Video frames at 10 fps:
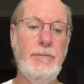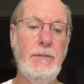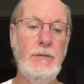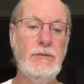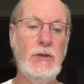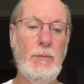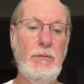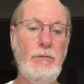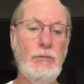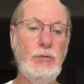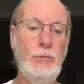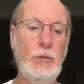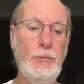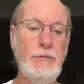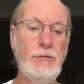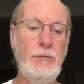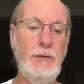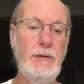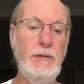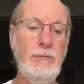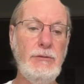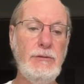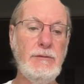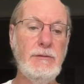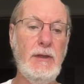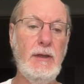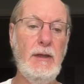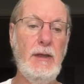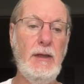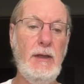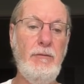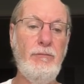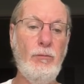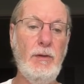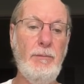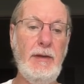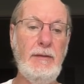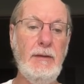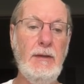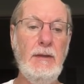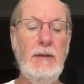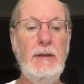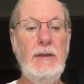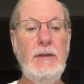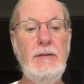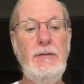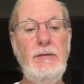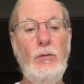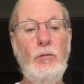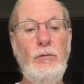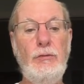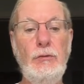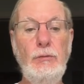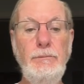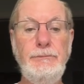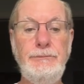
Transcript: the sum of the two moments created which is F1 by D over 2